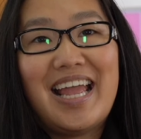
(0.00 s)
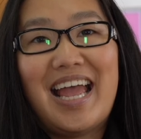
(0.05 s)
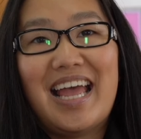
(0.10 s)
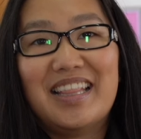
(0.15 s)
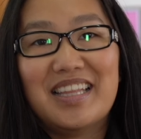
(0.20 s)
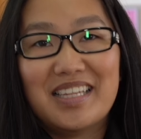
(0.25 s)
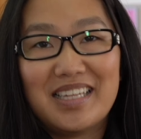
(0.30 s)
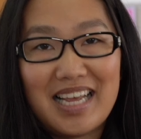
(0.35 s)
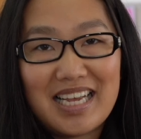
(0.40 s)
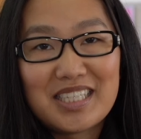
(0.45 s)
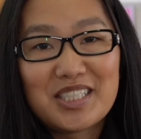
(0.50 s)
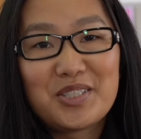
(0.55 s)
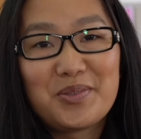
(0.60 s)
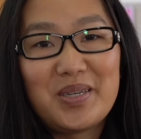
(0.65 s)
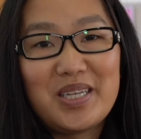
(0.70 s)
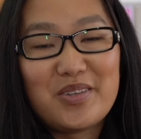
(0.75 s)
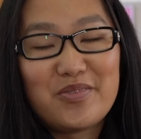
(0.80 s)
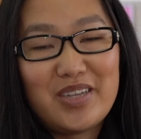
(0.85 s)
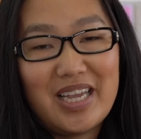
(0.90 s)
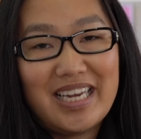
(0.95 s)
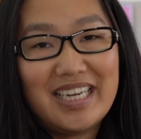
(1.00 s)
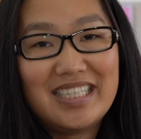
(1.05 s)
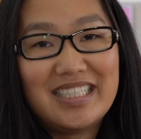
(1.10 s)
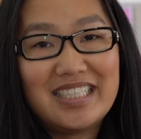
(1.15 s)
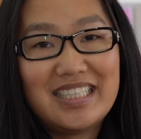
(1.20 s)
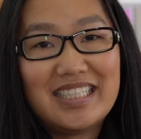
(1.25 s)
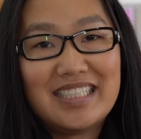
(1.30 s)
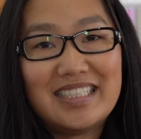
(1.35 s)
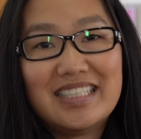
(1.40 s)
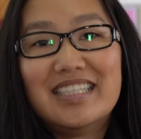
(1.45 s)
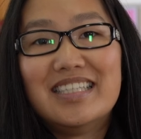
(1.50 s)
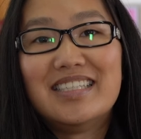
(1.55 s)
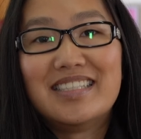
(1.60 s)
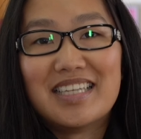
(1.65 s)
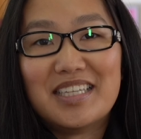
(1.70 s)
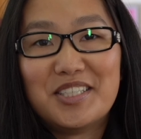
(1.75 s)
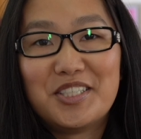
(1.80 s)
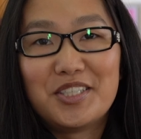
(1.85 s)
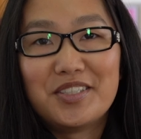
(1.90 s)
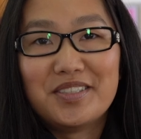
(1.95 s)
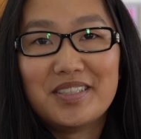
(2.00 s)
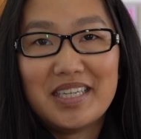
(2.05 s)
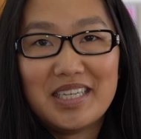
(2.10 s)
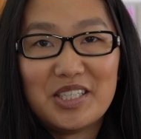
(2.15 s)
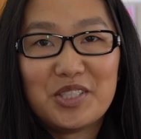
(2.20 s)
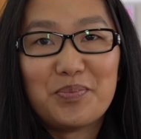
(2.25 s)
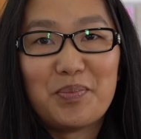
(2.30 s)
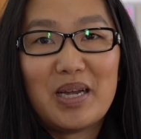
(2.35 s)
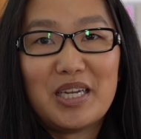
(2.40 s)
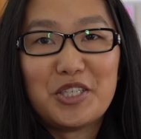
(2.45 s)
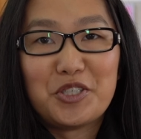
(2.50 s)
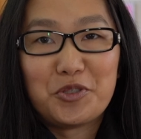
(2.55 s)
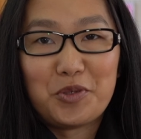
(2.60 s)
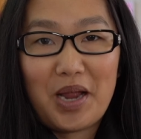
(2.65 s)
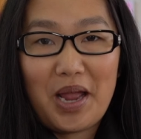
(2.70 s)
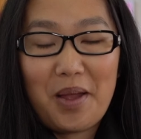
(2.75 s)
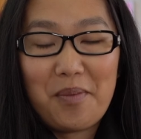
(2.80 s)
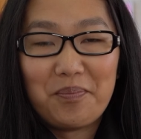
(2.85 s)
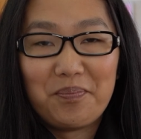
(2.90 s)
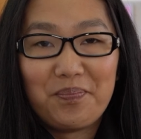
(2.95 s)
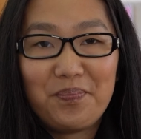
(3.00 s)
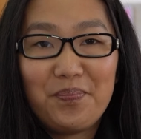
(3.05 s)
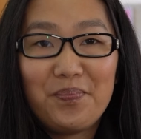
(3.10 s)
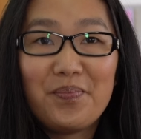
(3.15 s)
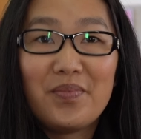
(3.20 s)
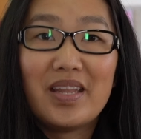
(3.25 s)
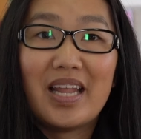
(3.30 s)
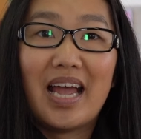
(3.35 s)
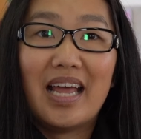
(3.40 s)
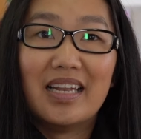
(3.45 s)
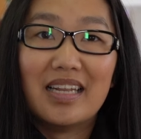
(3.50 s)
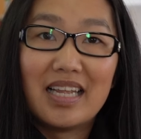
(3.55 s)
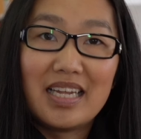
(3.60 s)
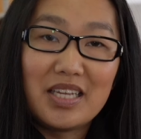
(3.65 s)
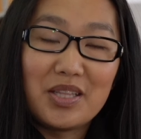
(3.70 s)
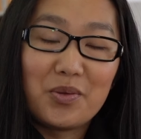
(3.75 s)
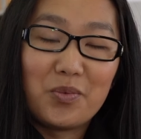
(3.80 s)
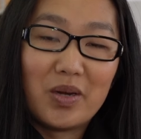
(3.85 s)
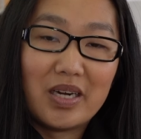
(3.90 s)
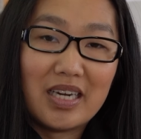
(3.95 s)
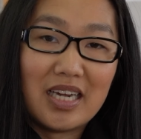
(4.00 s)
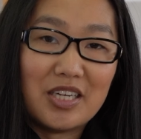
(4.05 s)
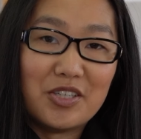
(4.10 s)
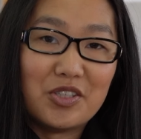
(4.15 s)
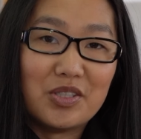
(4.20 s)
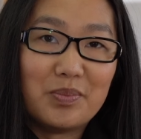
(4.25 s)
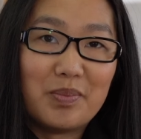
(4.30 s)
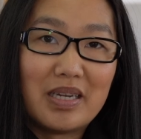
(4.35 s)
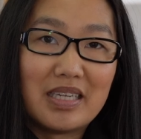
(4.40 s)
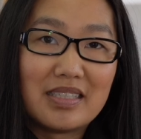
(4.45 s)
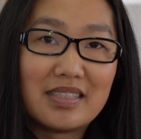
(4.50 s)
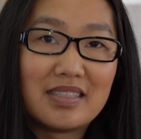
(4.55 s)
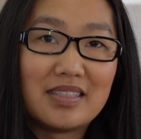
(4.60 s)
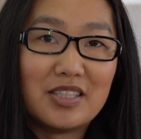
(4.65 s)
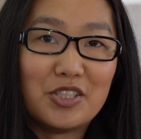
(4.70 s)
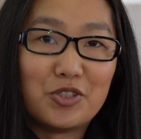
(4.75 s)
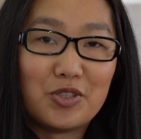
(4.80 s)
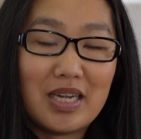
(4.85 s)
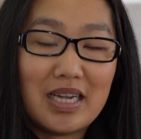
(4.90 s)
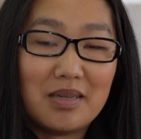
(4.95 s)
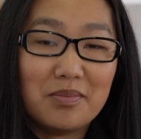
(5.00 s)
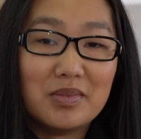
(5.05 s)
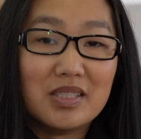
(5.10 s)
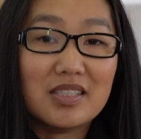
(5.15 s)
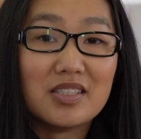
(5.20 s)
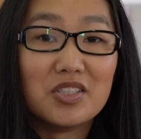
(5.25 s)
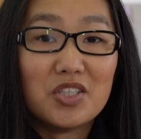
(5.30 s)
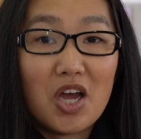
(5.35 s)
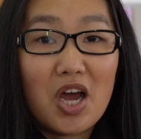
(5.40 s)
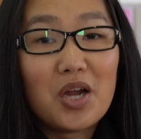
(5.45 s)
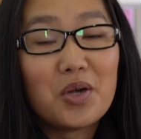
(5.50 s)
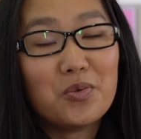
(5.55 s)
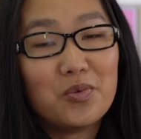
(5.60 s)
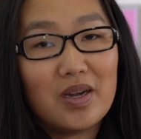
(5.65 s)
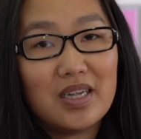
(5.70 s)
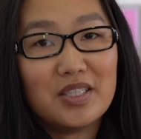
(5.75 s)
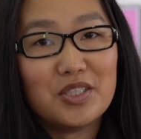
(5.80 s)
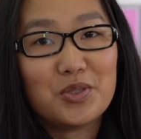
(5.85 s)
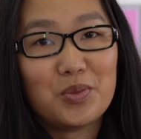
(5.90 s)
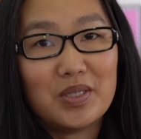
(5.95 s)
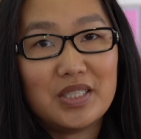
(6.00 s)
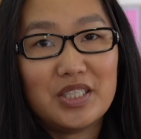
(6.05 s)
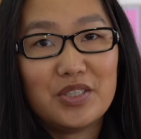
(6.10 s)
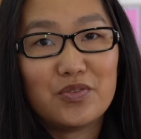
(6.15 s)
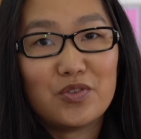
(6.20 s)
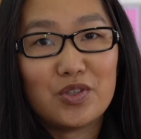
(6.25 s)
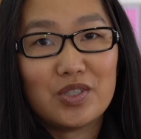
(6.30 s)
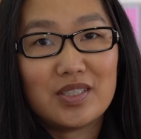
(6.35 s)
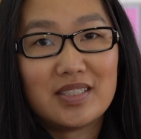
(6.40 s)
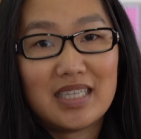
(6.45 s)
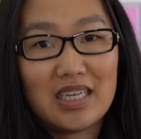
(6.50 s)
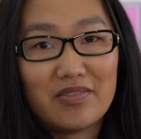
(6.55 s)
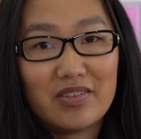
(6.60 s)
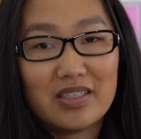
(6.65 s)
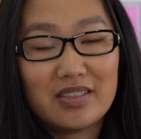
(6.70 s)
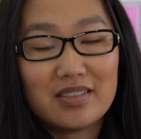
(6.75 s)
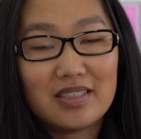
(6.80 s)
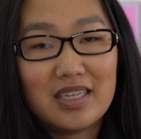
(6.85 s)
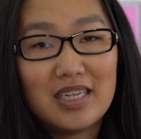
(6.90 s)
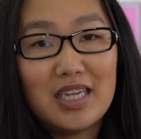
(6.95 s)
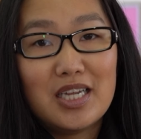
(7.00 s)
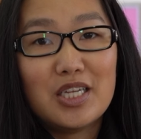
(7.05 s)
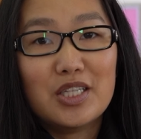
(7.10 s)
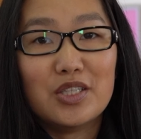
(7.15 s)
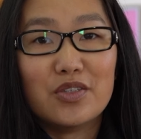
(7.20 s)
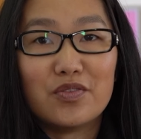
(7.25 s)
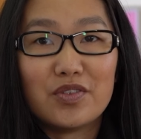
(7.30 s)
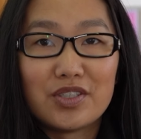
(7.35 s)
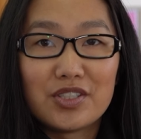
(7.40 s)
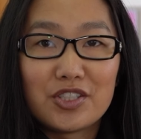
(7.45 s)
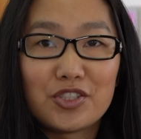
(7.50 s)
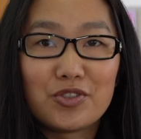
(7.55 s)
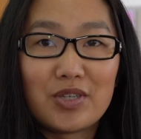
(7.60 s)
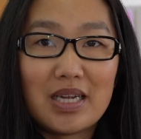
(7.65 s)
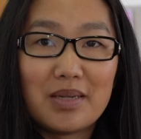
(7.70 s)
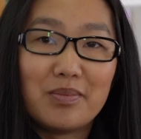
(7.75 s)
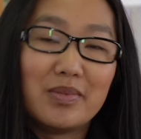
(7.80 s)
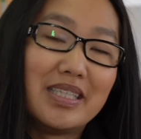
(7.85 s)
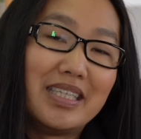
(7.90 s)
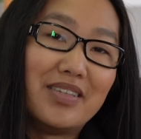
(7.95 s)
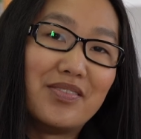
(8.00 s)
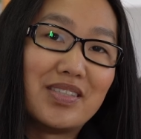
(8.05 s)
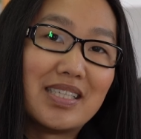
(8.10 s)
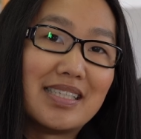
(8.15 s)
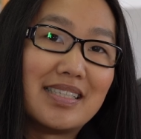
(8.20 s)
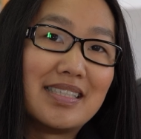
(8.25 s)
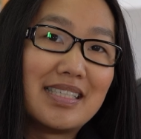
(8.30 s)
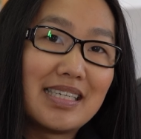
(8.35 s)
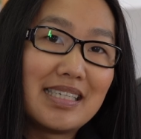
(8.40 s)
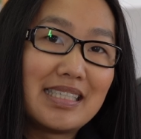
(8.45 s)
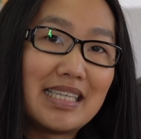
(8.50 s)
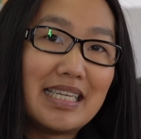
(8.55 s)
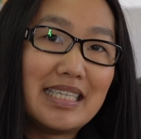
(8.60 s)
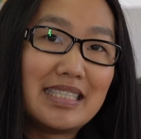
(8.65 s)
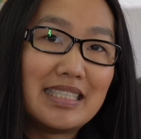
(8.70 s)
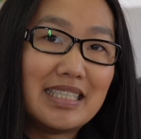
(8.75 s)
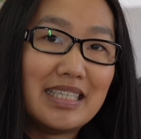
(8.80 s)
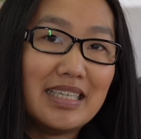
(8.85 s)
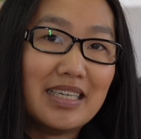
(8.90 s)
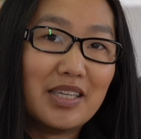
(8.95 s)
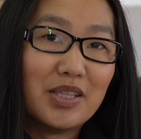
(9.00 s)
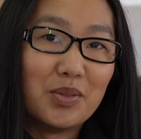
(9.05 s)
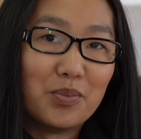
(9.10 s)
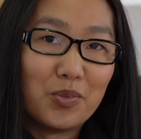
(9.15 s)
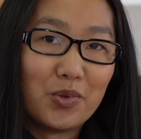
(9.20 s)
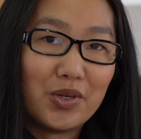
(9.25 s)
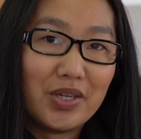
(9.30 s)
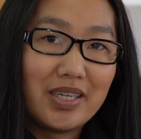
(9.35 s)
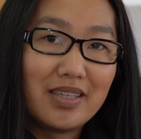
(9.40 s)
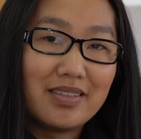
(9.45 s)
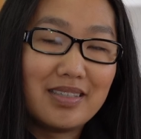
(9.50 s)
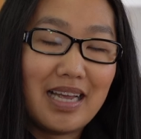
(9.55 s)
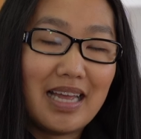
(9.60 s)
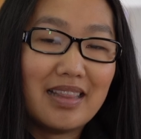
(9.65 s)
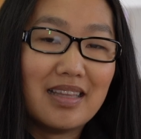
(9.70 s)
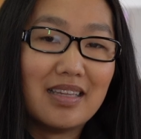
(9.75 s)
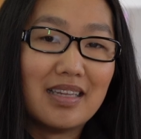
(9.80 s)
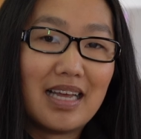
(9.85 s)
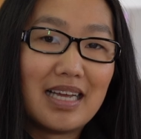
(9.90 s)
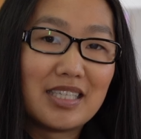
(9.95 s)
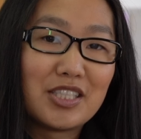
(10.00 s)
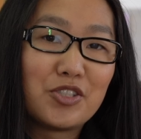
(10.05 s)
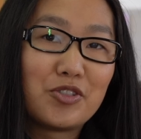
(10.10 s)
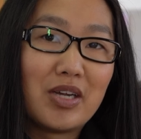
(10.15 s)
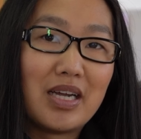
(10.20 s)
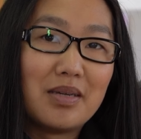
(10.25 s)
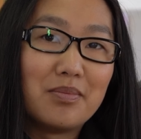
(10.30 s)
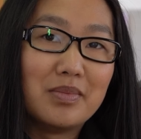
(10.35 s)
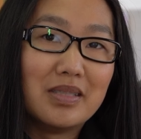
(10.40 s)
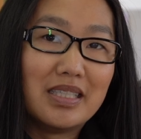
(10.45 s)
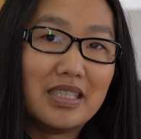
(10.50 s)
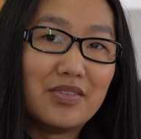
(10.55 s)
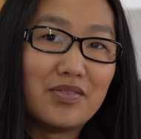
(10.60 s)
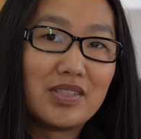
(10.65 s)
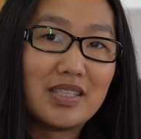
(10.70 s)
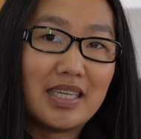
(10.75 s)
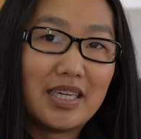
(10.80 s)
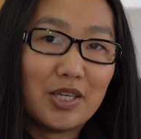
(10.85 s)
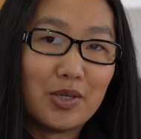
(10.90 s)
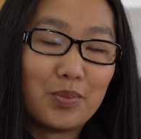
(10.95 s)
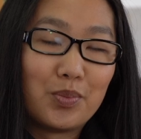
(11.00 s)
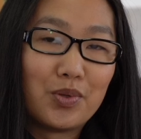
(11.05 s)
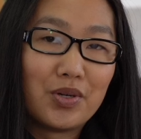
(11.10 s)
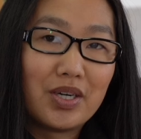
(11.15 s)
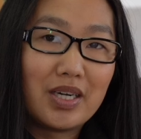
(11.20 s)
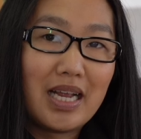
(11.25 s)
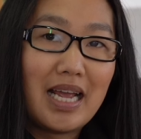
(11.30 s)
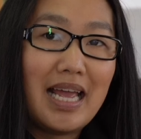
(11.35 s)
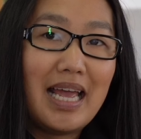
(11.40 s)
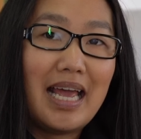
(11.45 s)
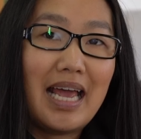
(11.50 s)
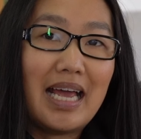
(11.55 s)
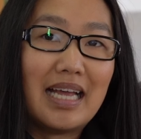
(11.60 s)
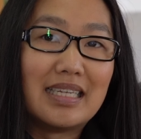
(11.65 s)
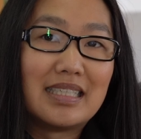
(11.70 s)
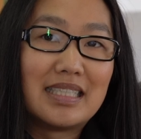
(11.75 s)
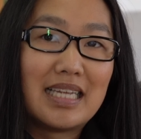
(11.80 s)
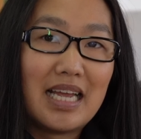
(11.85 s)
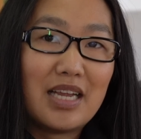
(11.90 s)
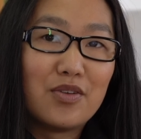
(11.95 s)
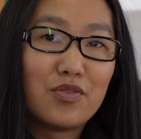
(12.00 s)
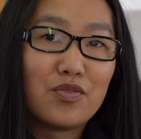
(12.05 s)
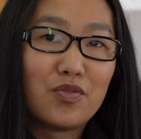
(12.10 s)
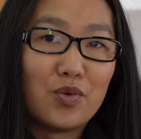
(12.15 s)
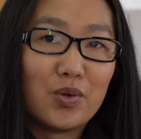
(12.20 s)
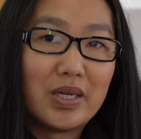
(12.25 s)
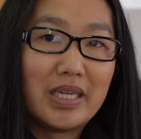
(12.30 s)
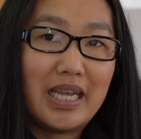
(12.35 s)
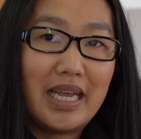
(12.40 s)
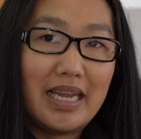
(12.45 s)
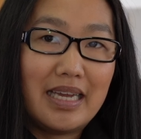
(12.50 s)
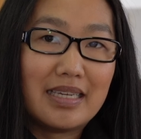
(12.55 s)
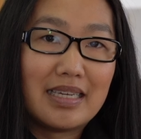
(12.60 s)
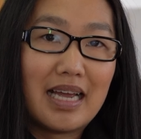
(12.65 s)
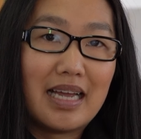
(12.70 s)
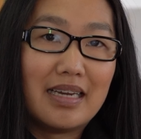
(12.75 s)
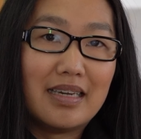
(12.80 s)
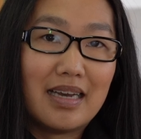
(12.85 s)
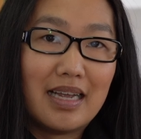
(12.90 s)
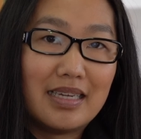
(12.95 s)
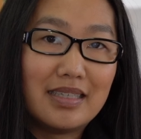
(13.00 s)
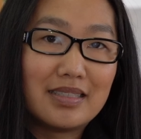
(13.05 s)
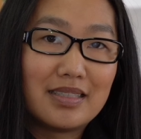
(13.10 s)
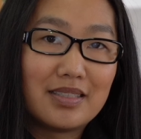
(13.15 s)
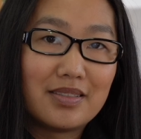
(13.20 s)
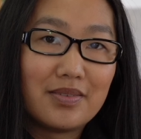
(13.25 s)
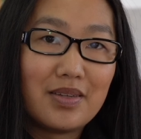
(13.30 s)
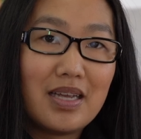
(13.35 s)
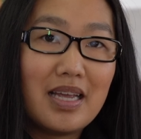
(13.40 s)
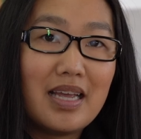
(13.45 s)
And the last way of getting to the city centre is by tram. Unlike the 100 bus, the tram does not run 24/7. The first tram leaves at 6:18 in the morning and the last tram leaves the airport at 10:48 at night.